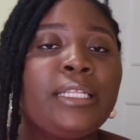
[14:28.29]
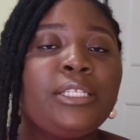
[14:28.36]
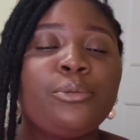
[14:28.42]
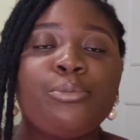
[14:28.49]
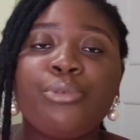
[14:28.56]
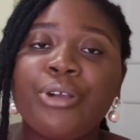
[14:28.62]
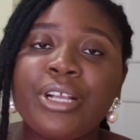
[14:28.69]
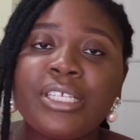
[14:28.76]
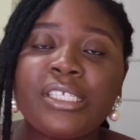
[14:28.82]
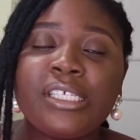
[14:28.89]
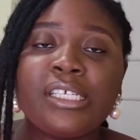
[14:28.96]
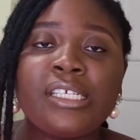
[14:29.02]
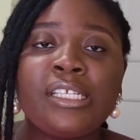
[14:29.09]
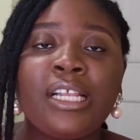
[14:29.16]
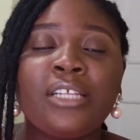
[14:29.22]

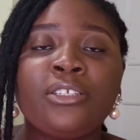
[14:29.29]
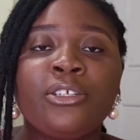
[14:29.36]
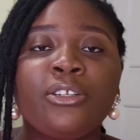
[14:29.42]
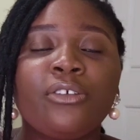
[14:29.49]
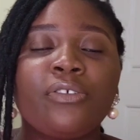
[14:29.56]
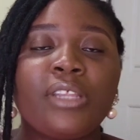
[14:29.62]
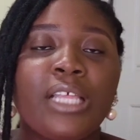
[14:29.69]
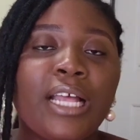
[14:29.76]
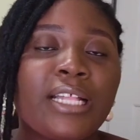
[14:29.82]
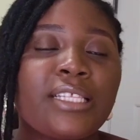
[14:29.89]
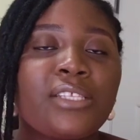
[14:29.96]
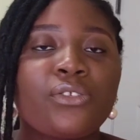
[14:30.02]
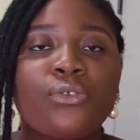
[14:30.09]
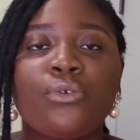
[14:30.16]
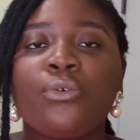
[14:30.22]
depressing and all of
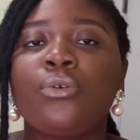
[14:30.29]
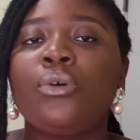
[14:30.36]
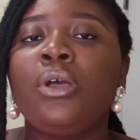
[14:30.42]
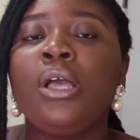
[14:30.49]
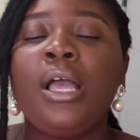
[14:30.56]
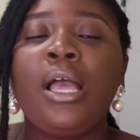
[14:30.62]
that. So